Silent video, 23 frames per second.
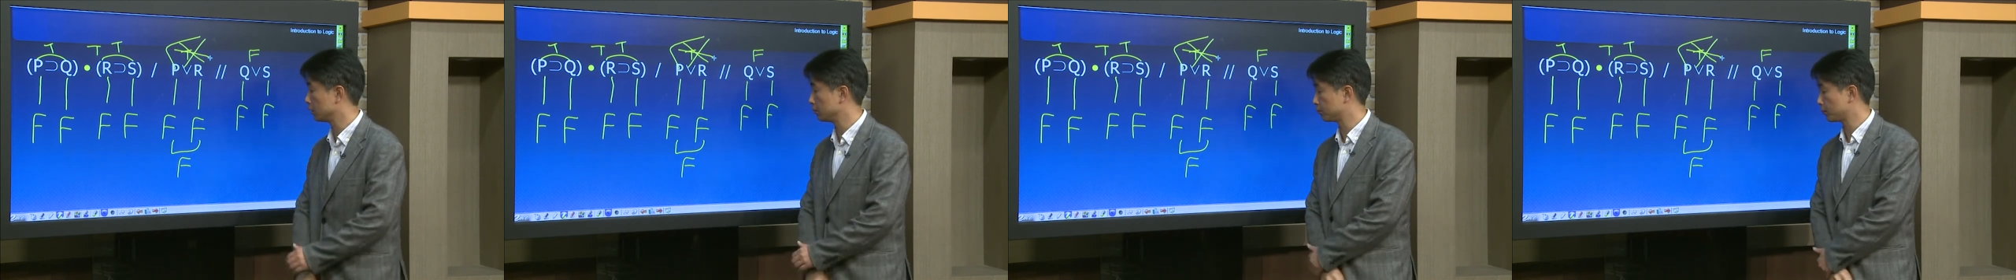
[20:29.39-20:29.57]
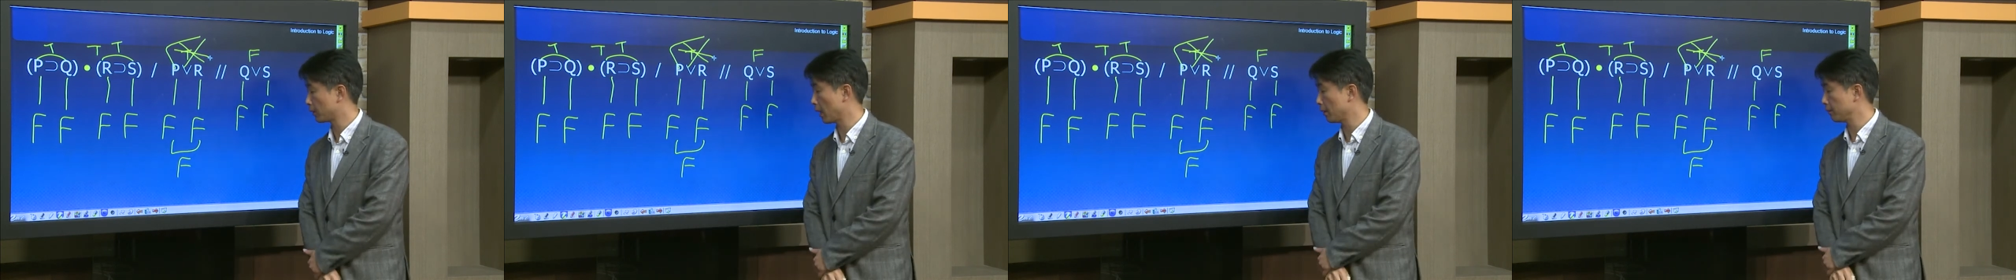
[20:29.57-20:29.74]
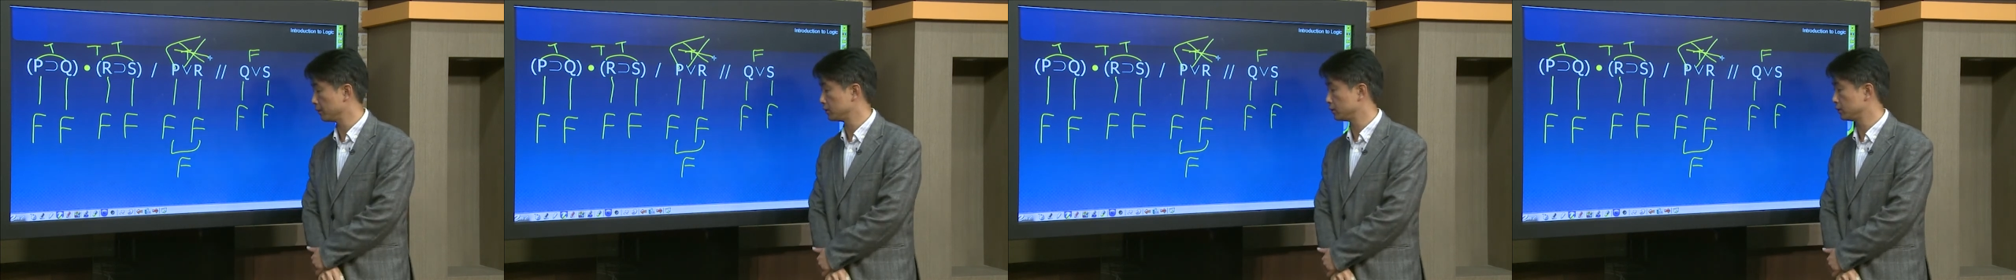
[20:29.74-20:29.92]

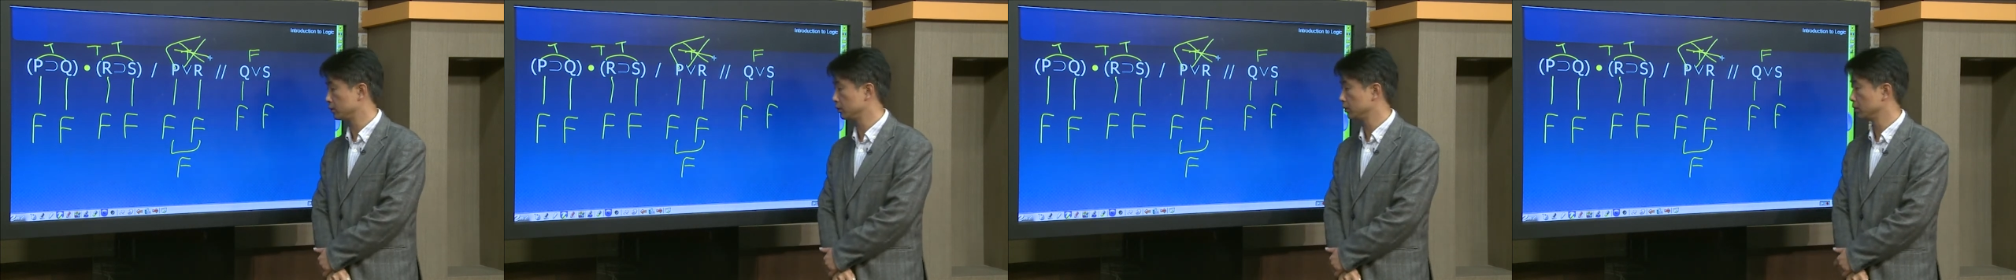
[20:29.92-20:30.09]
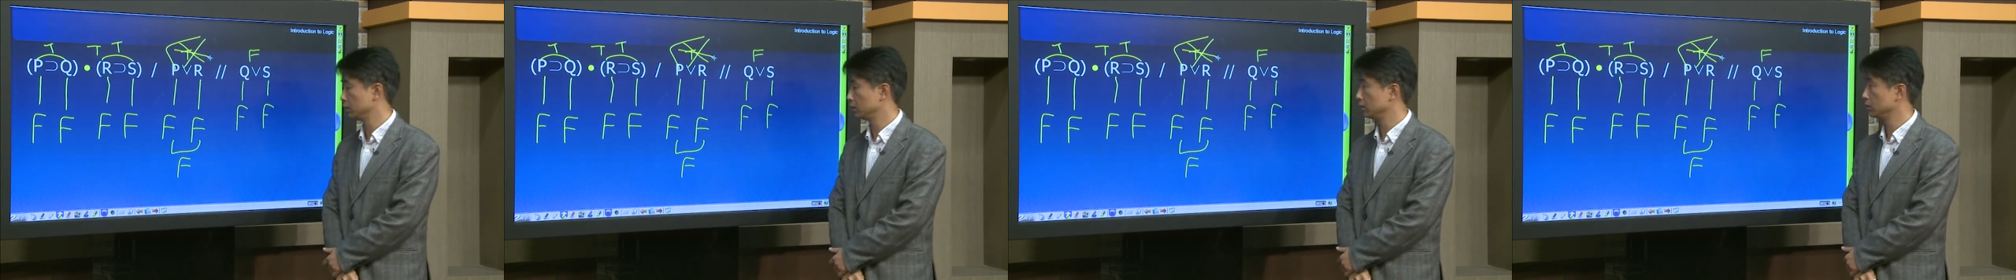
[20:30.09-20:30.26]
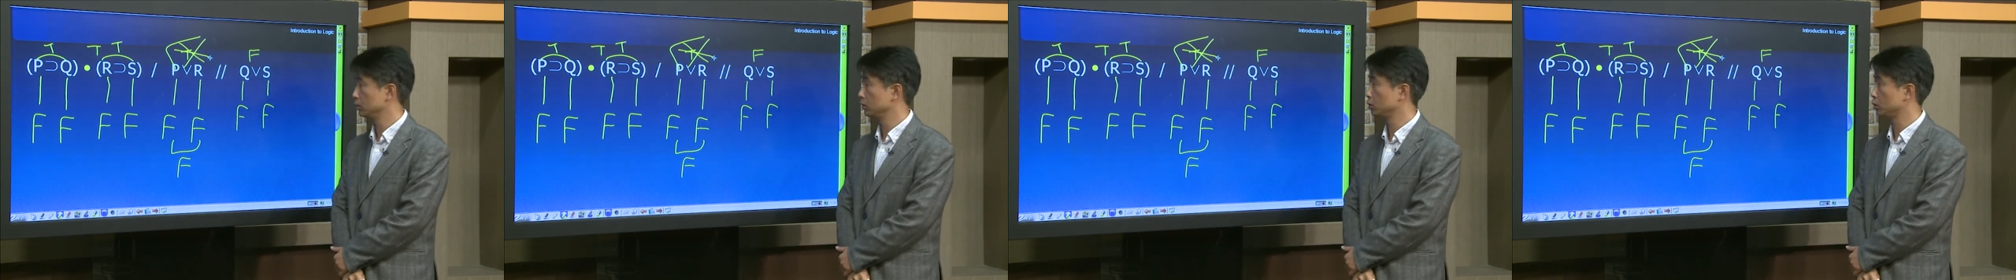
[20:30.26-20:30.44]
premise
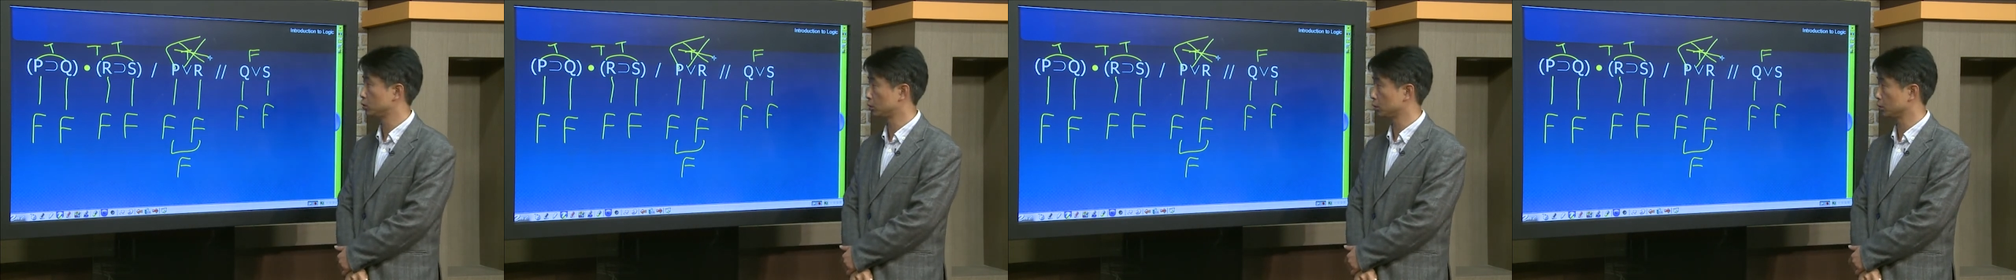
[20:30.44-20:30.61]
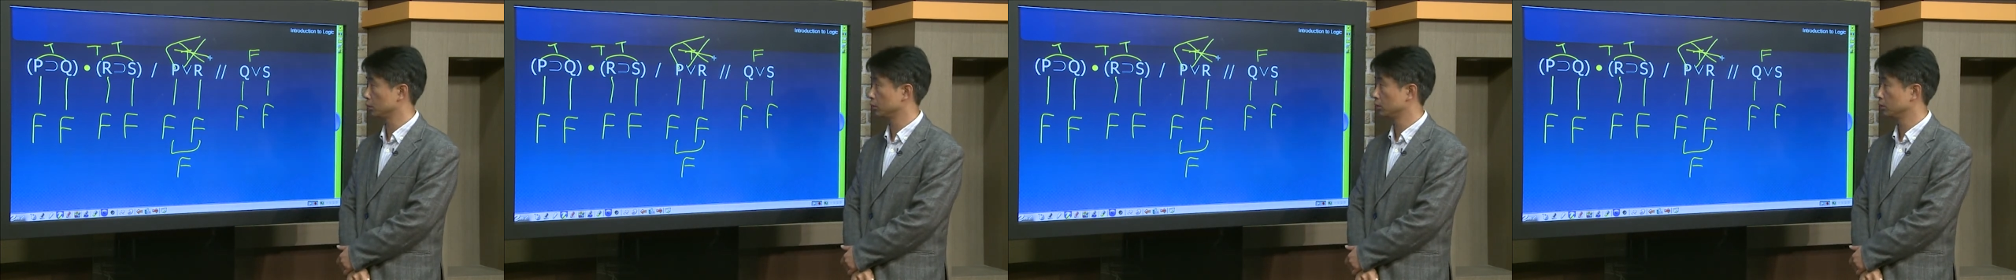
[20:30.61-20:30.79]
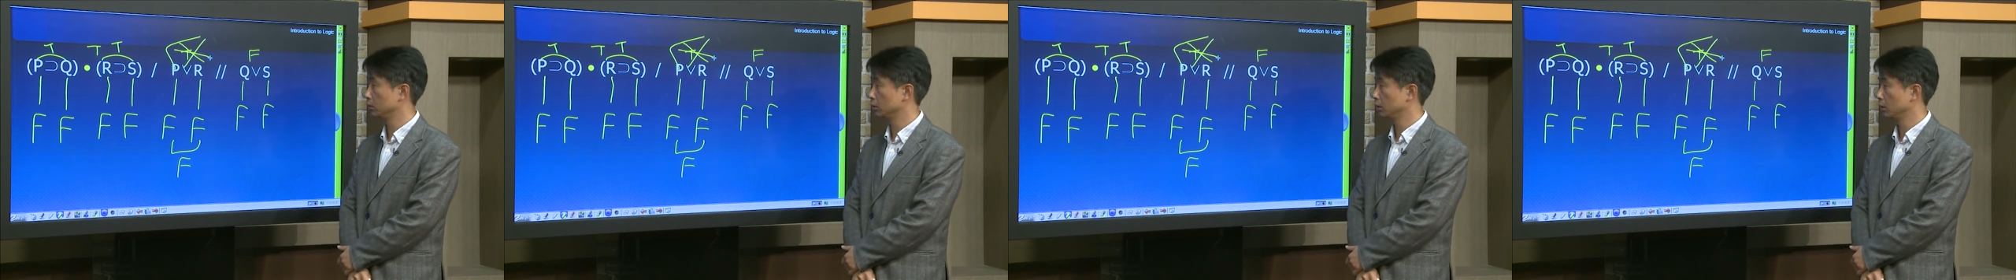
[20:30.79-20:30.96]
true.
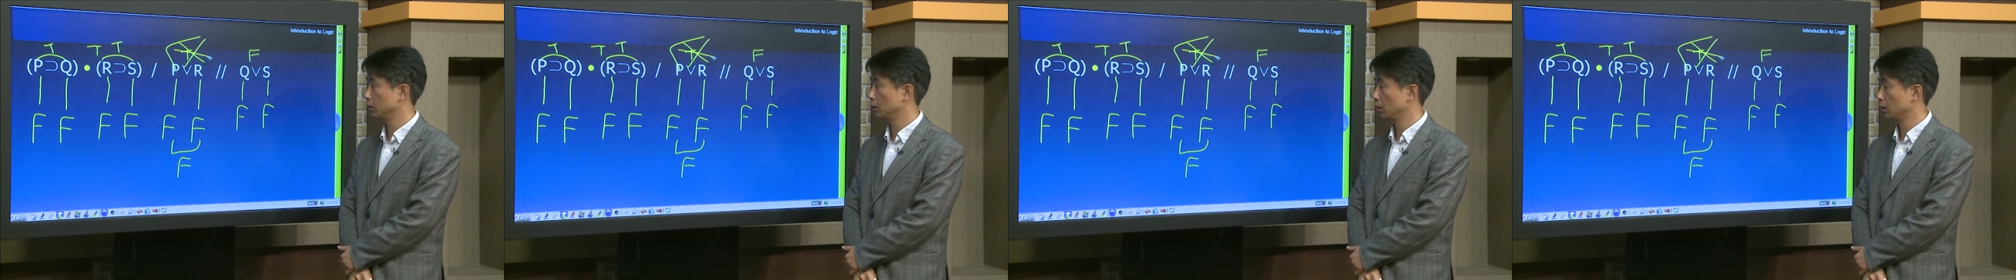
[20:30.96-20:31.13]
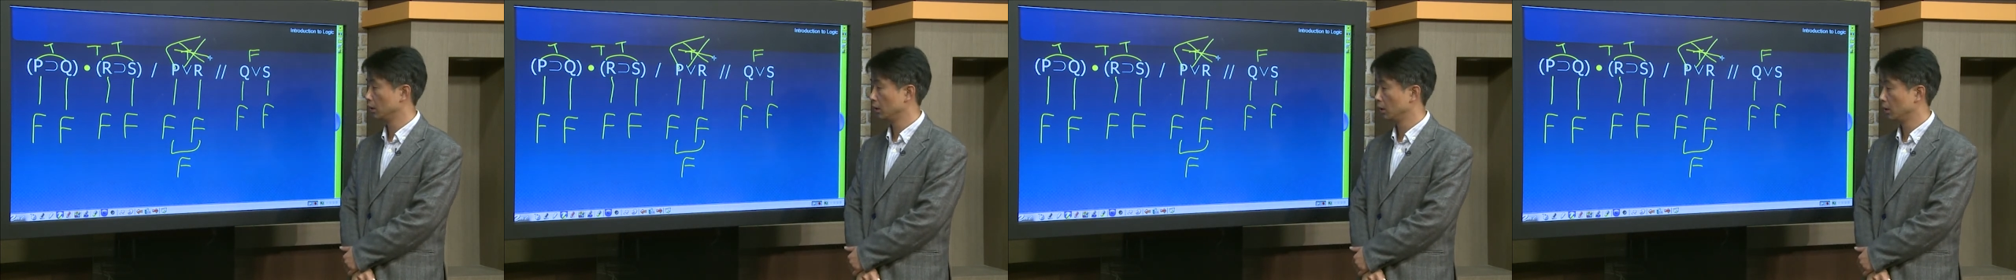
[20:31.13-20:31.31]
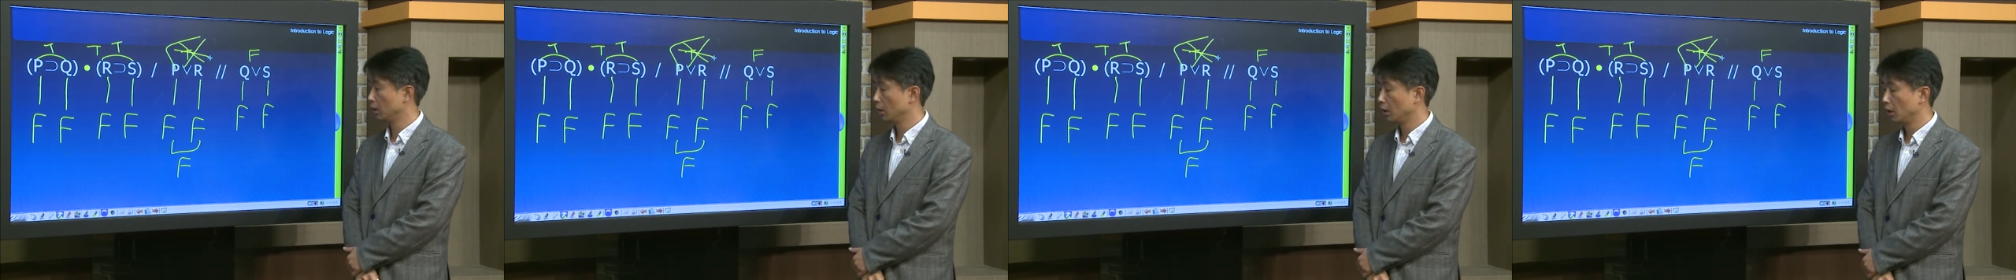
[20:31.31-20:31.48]

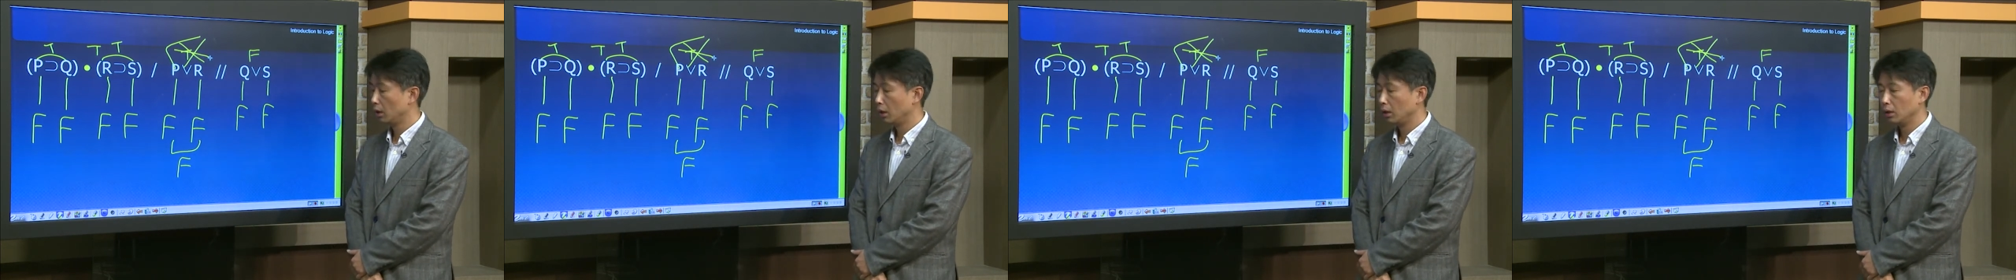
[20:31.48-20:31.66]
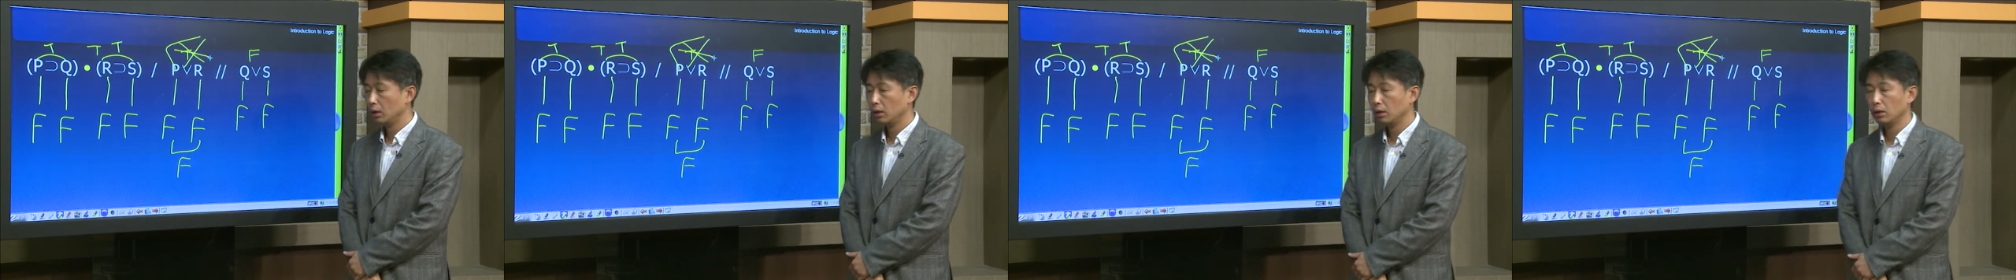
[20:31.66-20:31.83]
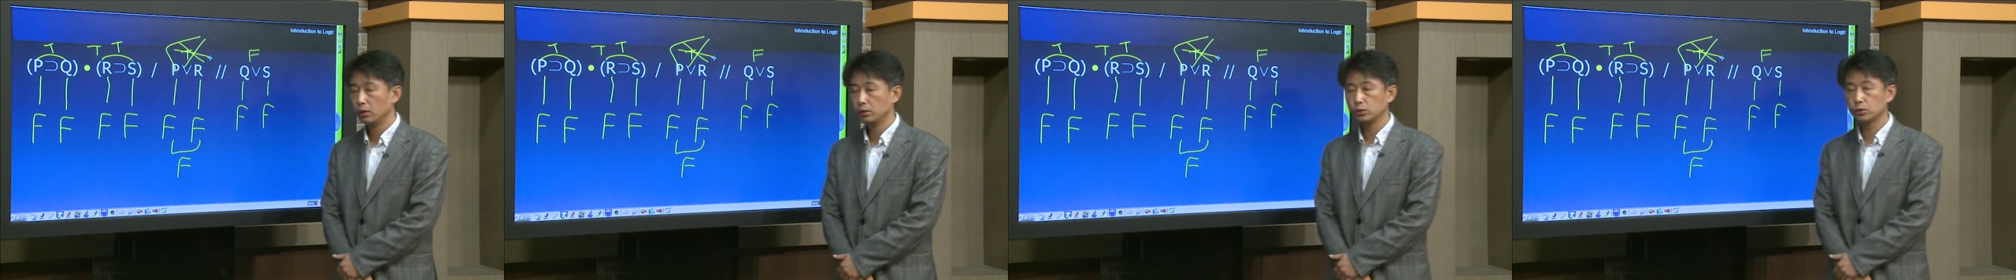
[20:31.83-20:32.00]

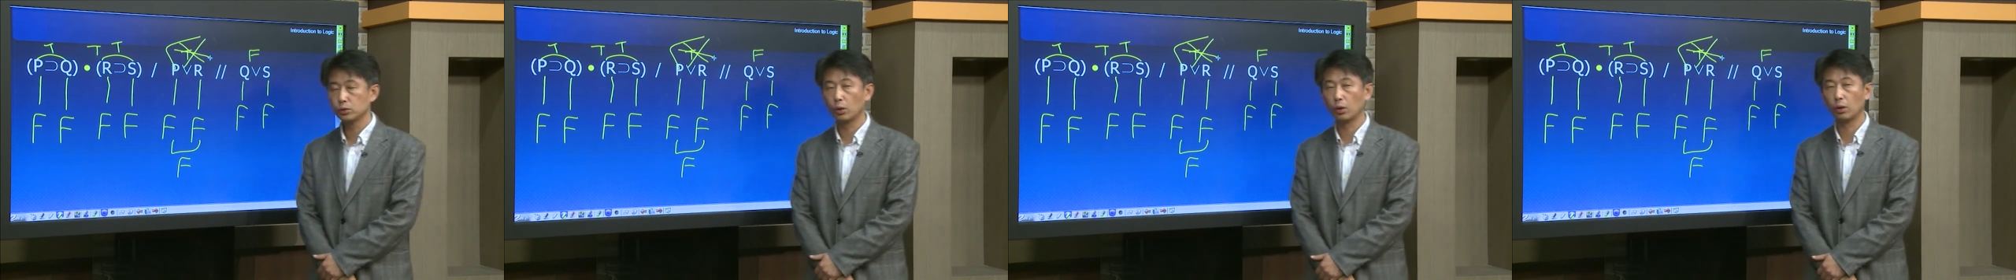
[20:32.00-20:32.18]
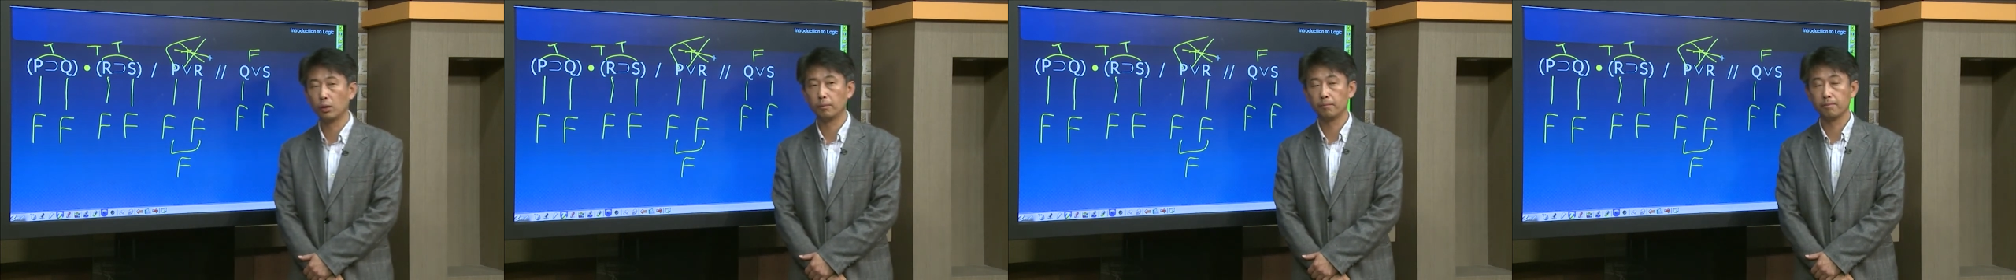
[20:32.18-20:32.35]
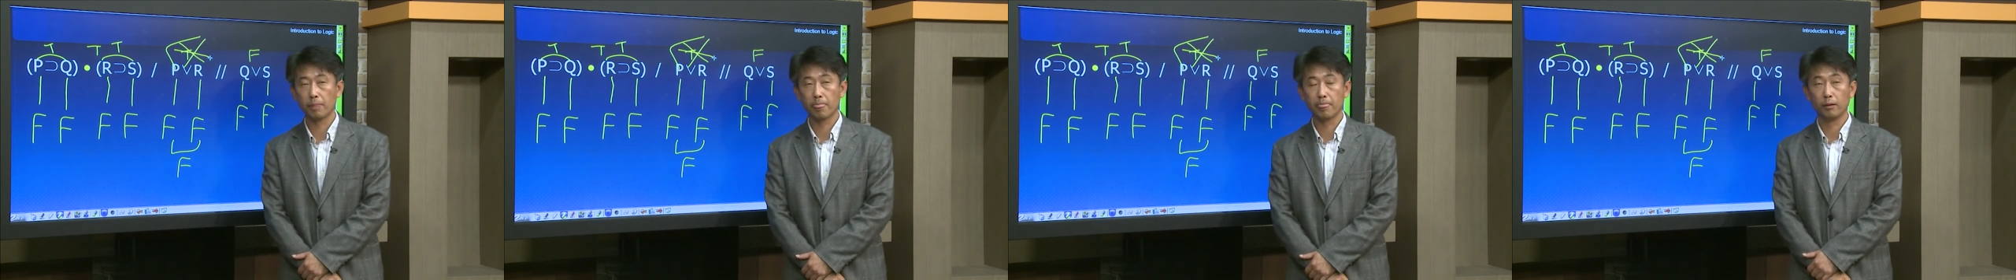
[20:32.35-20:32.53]
So